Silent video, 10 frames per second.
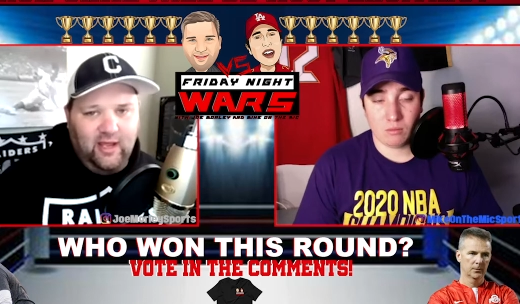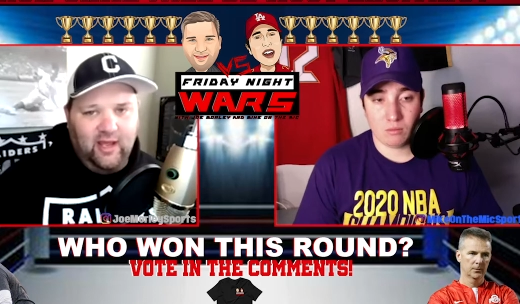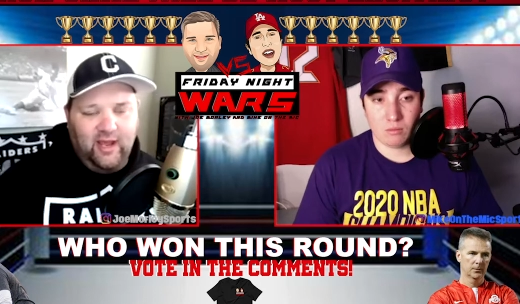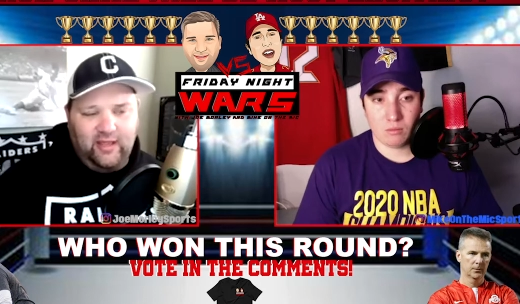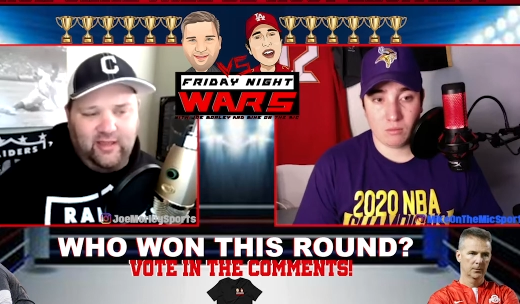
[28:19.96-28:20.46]

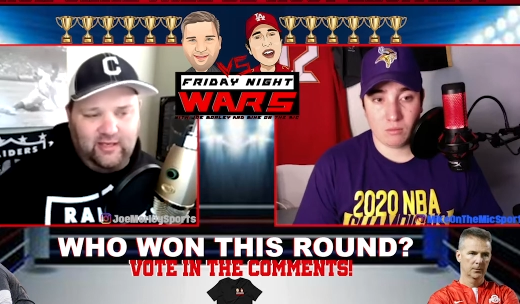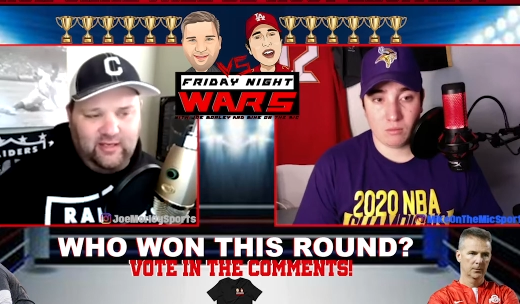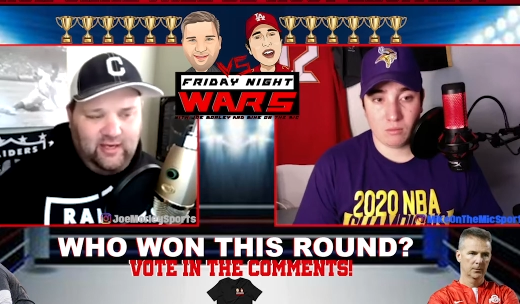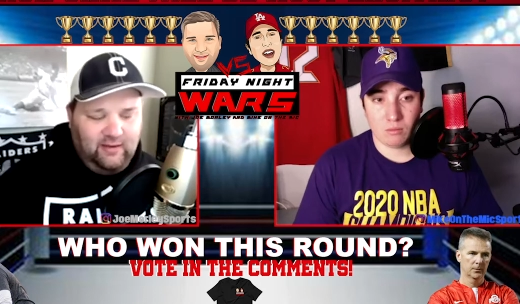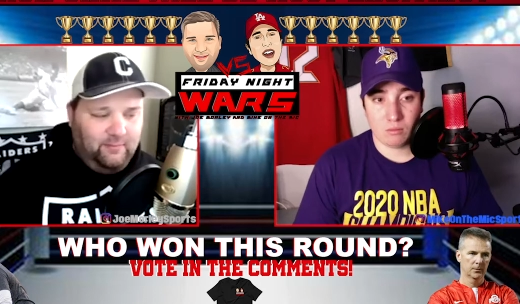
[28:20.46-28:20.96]
Speaker 1: and then did
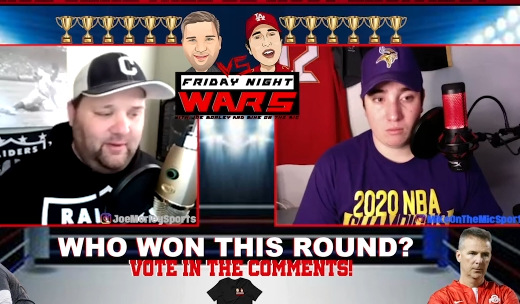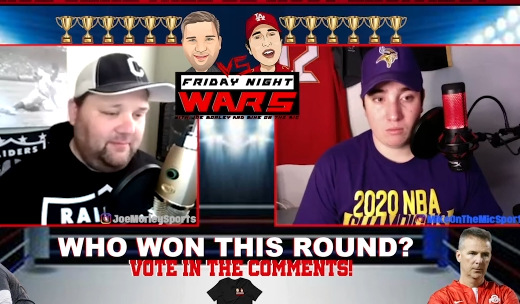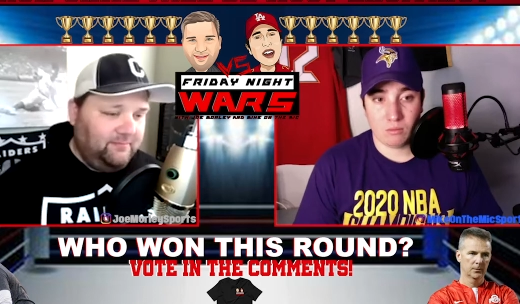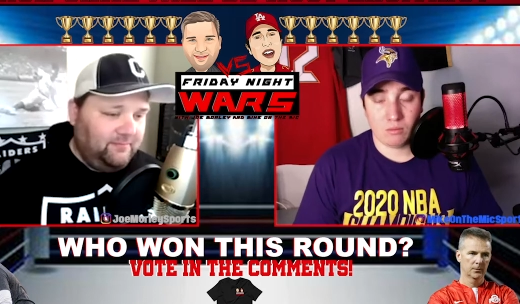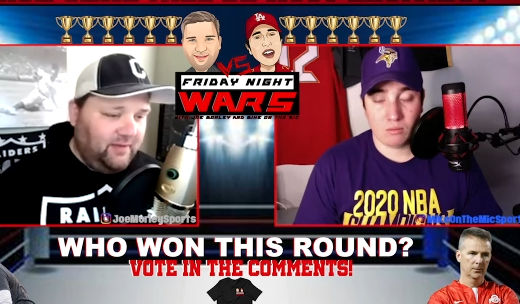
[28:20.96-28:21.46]
it.
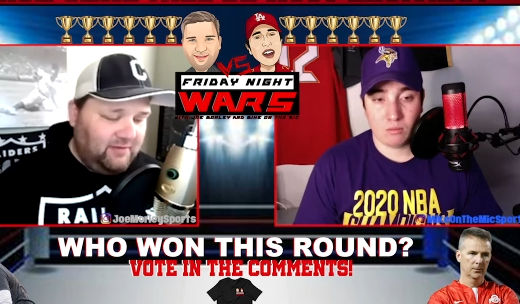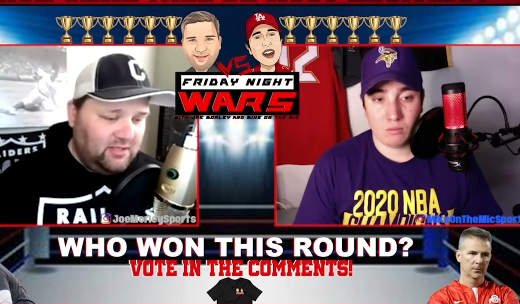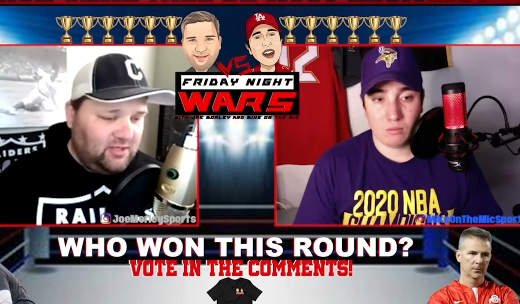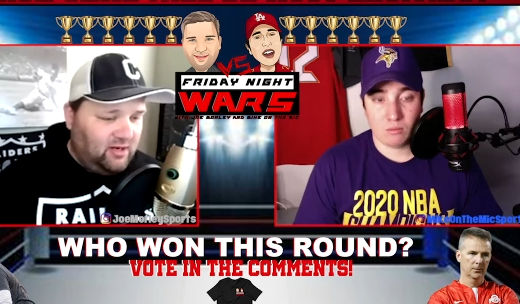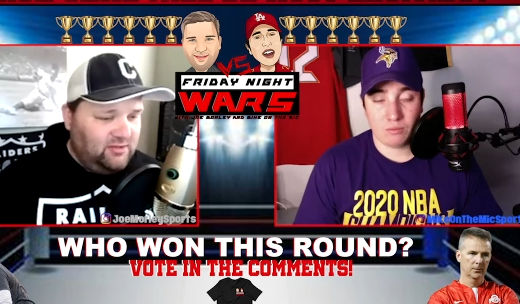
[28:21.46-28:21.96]
But if the
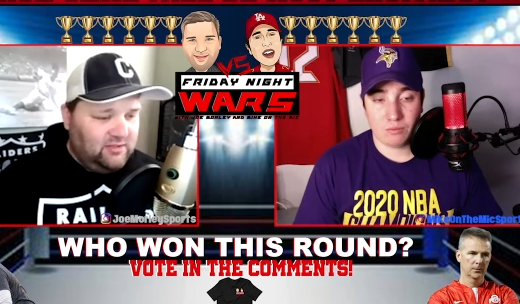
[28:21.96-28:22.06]
Chargers